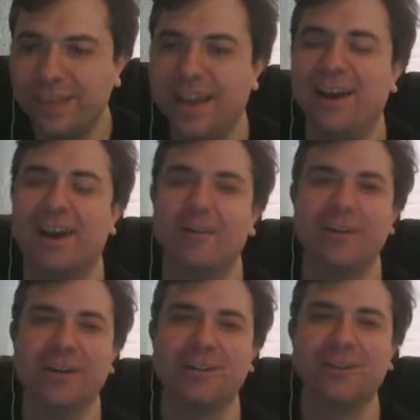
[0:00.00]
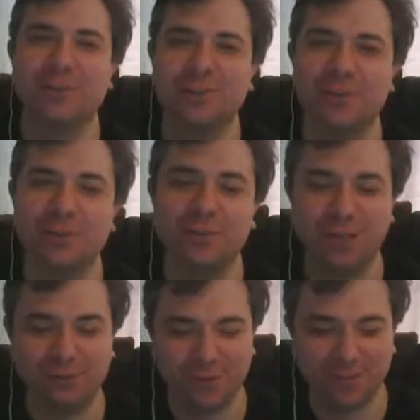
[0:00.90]
Yeah, I would. I just want to chop
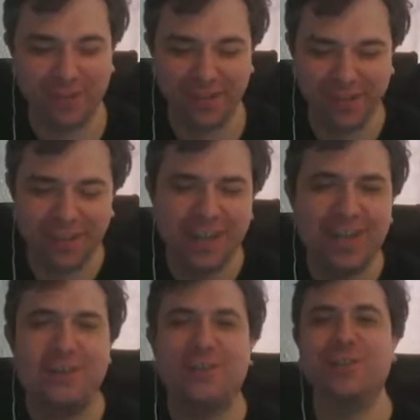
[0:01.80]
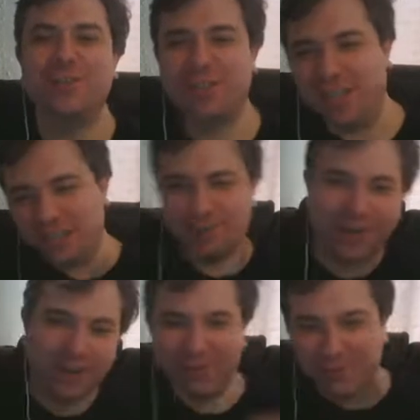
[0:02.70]
stuff. Just like you can just see
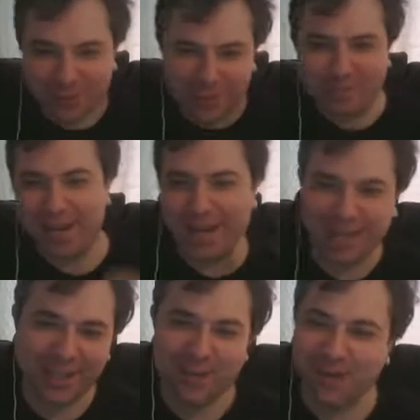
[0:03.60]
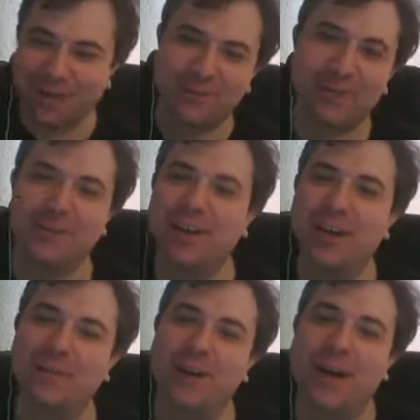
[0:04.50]
them kind of just like mangling their way through
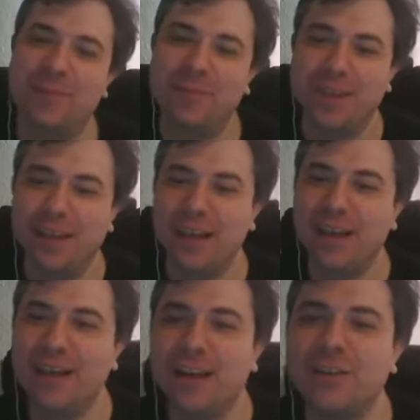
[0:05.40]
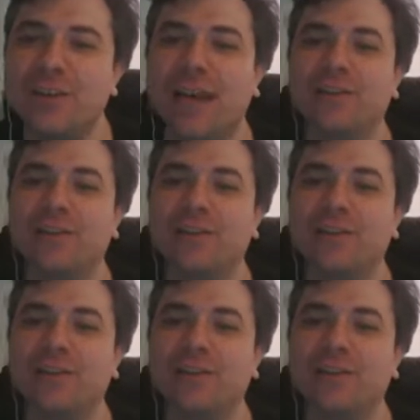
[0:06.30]
stuff. So